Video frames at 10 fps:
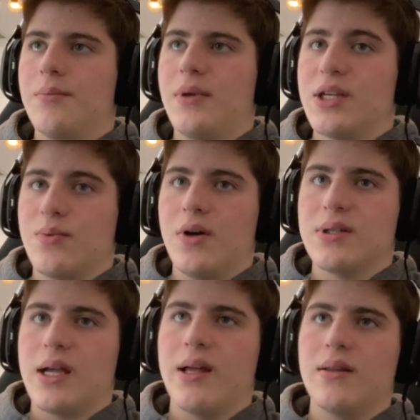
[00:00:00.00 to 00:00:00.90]
As well as
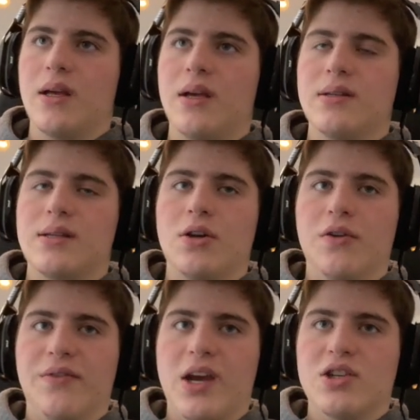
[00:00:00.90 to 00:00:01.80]
that, they send
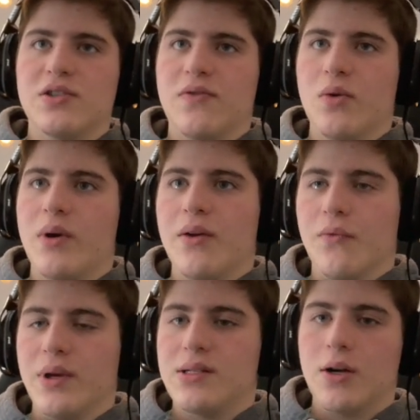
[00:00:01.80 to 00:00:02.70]
notifications for when
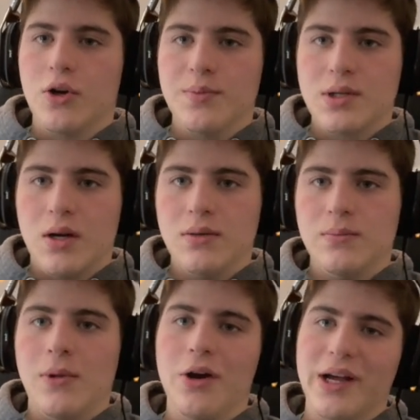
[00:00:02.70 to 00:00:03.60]
restock groups start.
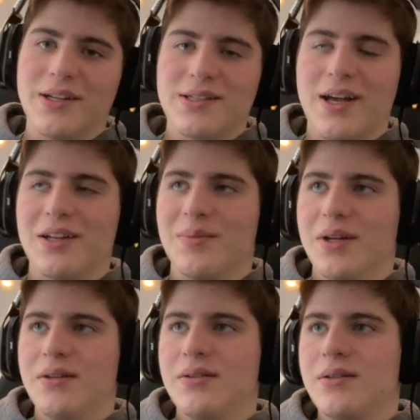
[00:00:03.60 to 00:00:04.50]
I'll get into that in a
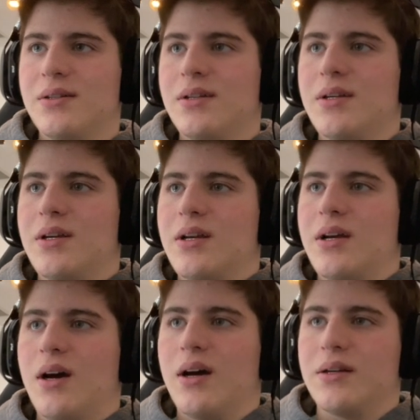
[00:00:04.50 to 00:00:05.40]
bit.
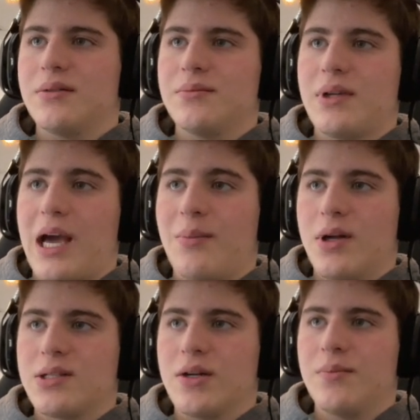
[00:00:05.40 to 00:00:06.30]
Cat
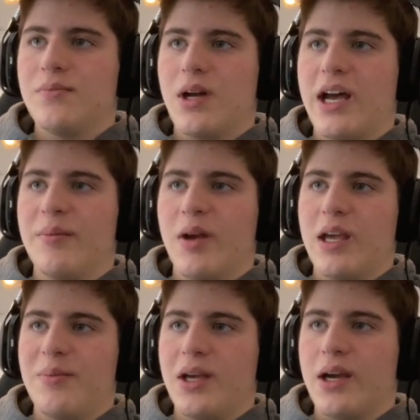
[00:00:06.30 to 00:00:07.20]
Monster, I have my
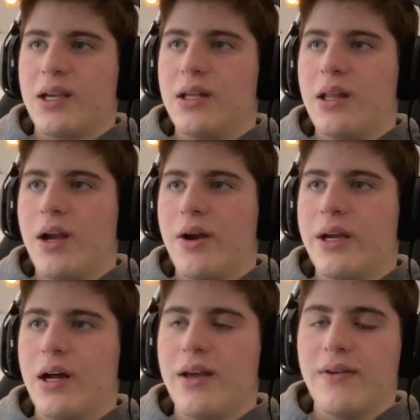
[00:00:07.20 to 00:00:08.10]
API key in there
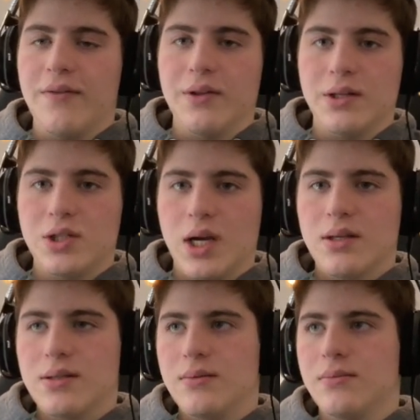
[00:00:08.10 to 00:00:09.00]
and I have everything
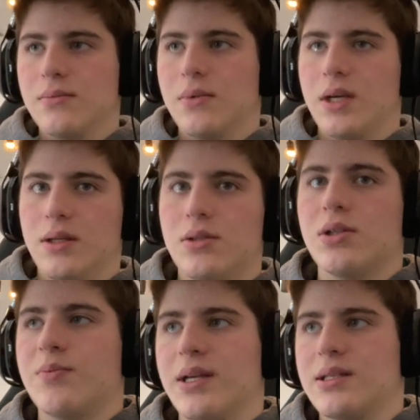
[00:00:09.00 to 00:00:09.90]
checked. It
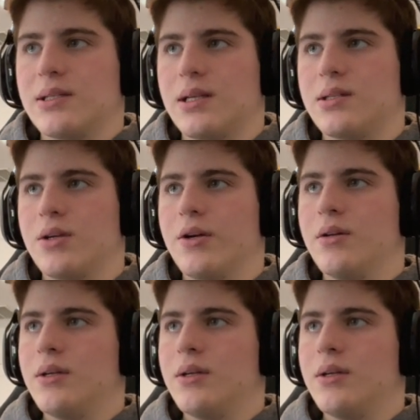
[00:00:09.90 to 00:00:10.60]
just makes things easier.